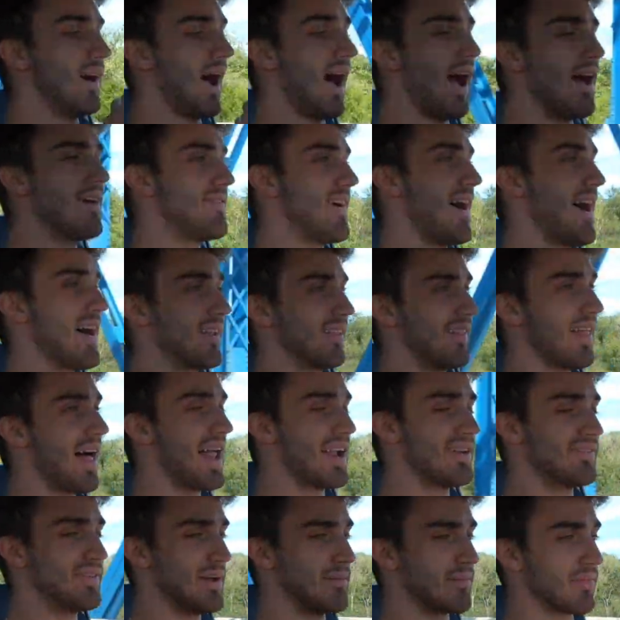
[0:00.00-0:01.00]
I've had a
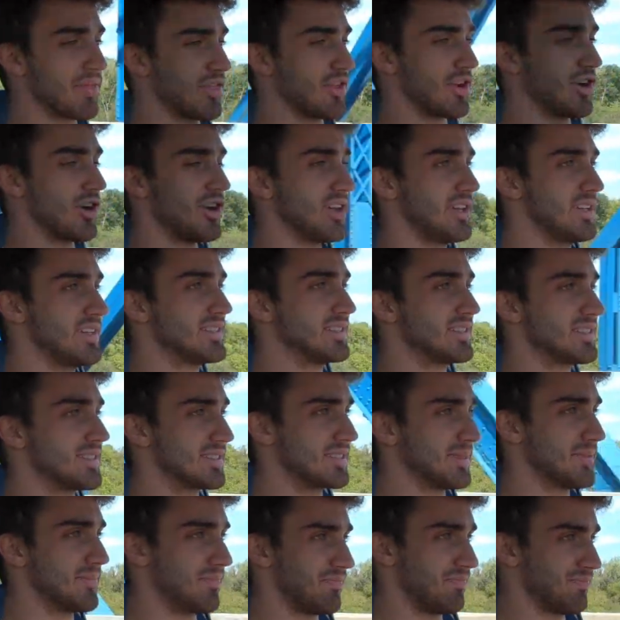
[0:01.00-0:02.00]
lot of
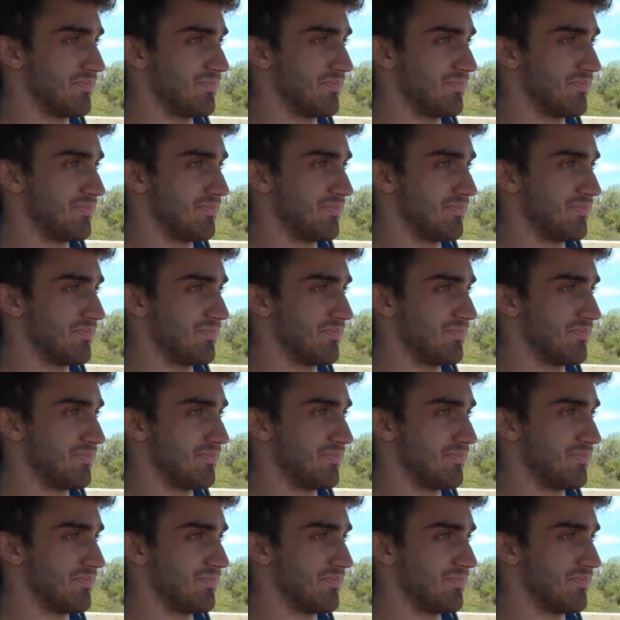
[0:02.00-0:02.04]
M30s.